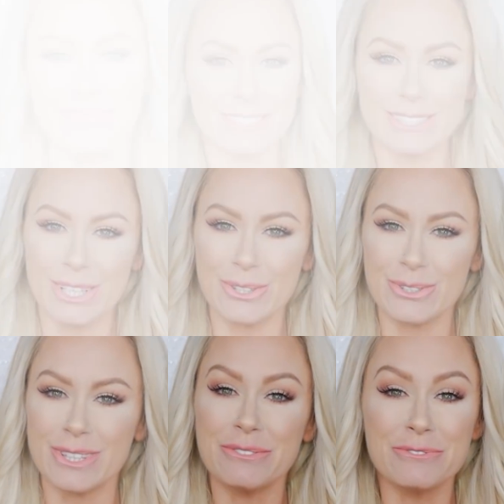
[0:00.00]

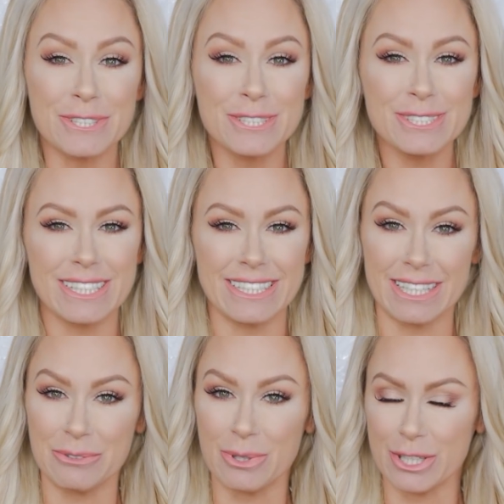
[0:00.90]
So the first
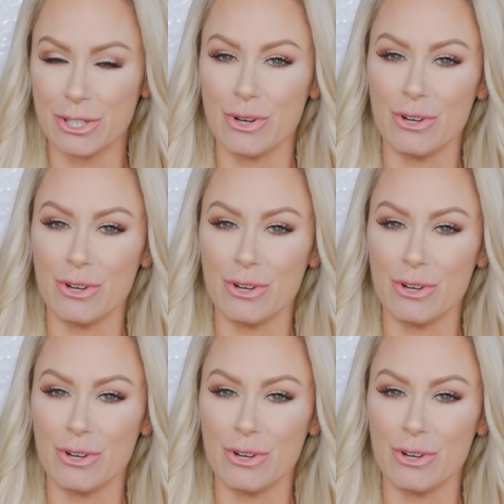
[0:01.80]
thing I want to go